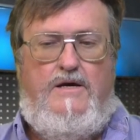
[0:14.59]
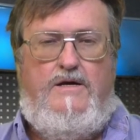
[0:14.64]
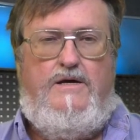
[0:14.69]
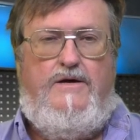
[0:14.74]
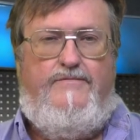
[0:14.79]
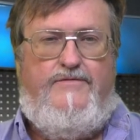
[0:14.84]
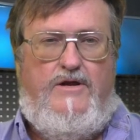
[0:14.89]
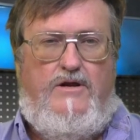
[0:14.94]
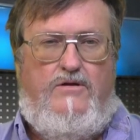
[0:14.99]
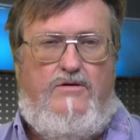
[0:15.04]

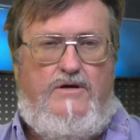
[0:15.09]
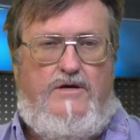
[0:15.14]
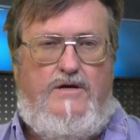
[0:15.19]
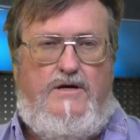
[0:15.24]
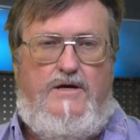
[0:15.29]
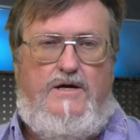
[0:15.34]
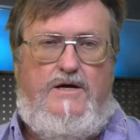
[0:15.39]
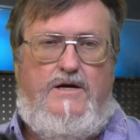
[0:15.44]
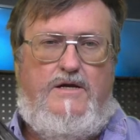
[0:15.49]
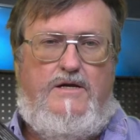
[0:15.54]
having a look
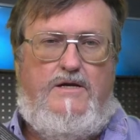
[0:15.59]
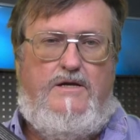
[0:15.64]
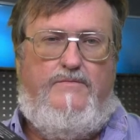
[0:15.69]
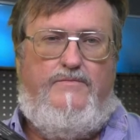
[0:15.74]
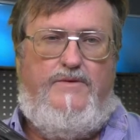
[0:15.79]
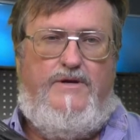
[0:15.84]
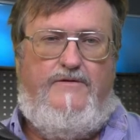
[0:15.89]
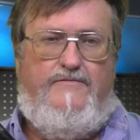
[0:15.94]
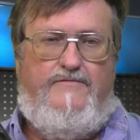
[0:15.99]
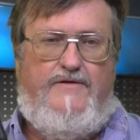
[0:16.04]
at a
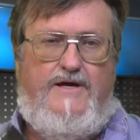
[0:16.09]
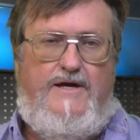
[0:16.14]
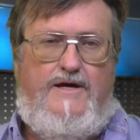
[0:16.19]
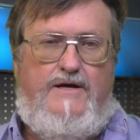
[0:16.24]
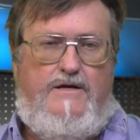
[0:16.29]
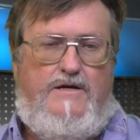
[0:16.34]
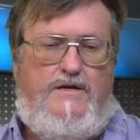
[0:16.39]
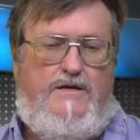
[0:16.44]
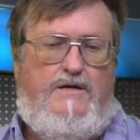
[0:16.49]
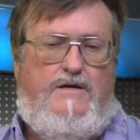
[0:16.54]
bit of
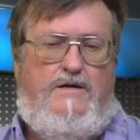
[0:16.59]
kit.